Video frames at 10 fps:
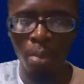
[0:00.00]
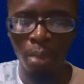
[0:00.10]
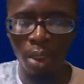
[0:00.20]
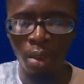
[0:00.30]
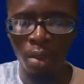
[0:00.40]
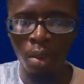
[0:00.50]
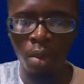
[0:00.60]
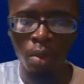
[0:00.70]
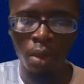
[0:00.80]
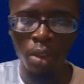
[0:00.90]
but not
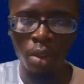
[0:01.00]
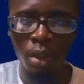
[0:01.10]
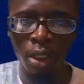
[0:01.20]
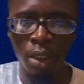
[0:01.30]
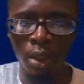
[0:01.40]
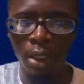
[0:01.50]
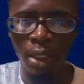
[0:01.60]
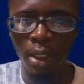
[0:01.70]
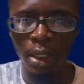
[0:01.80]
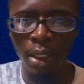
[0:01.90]
all questions
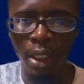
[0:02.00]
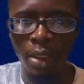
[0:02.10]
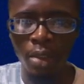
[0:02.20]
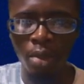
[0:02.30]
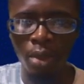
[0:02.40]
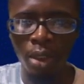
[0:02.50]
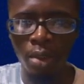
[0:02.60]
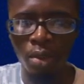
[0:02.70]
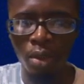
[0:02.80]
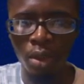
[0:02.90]
actually are
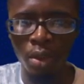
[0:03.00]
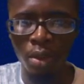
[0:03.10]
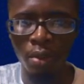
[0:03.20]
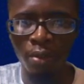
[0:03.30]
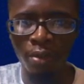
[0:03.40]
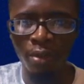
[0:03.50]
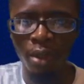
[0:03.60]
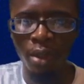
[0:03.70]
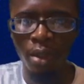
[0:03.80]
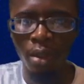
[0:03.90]
subject to the use of
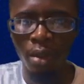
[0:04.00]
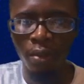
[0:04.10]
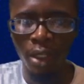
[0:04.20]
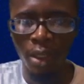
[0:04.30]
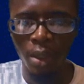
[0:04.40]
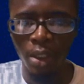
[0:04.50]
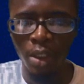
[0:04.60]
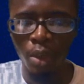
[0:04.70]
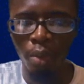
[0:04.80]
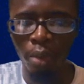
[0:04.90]

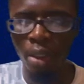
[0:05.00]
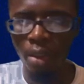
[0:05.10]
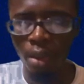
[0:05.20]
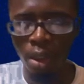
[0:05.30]
factorization method.